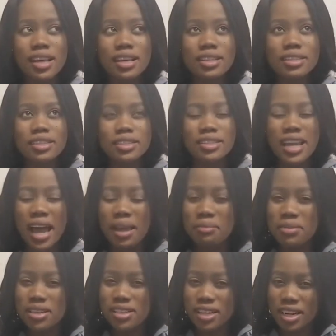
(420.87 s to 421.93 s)
that
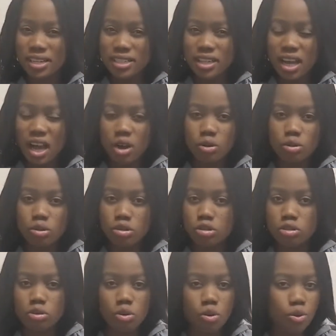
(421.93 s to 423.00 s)
time is running out,
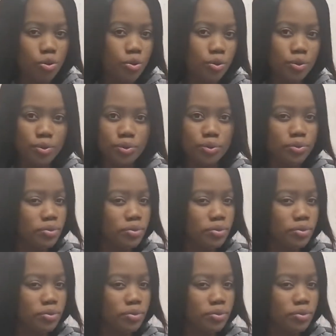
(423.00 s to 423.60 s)
no.